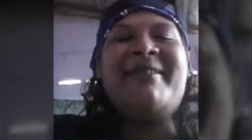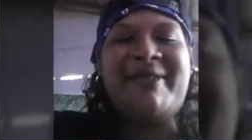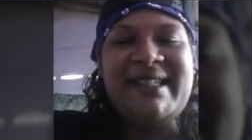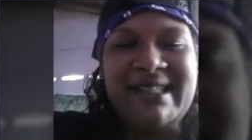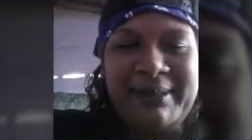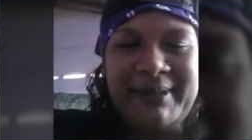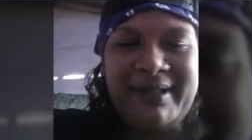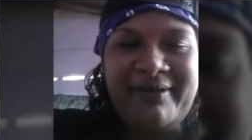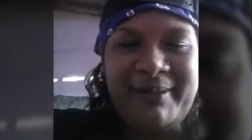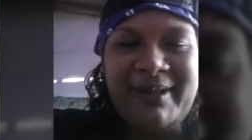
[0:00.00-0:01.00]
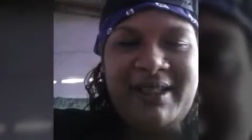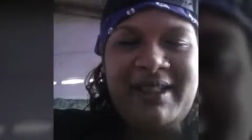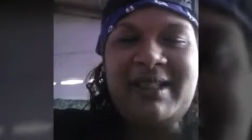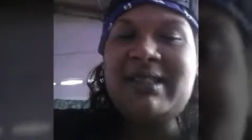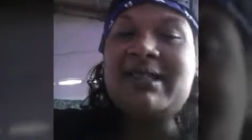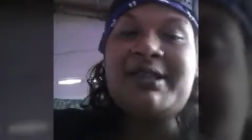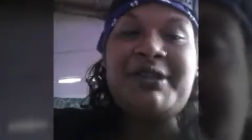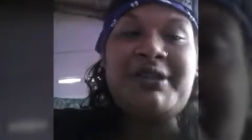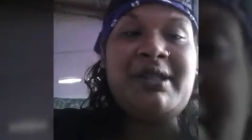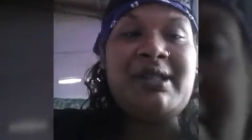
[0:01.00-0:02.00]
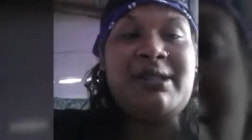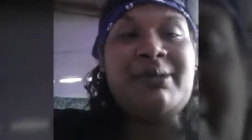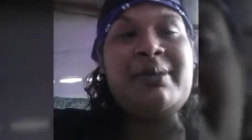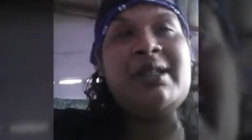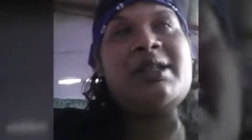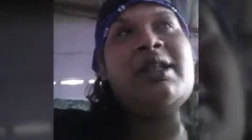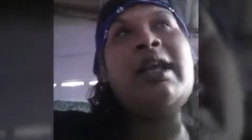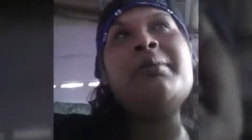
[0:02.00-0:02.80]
What's up everybody, this is Trini Supergirl.